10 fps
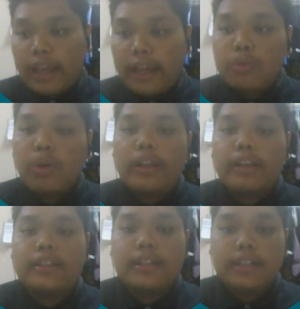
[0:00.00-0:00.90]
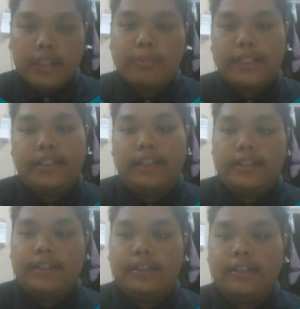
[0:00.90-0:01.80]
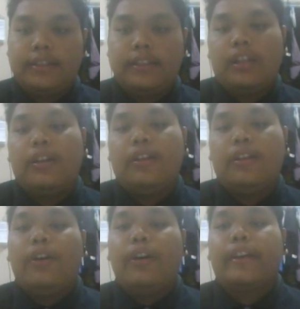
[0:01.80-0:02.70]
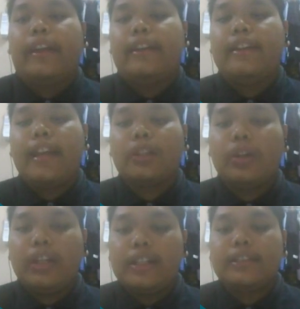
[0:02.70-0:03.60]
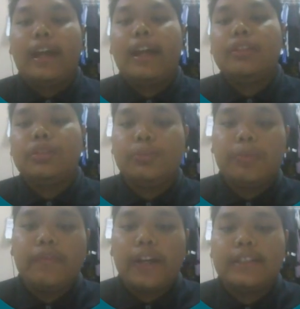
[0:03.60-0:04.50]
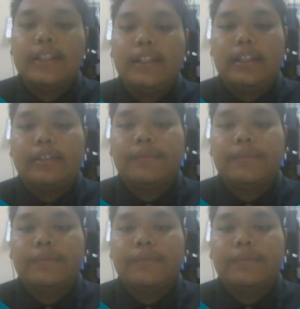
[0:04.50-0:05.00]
and what is the real message. Okay, the next one is unsupervised learning.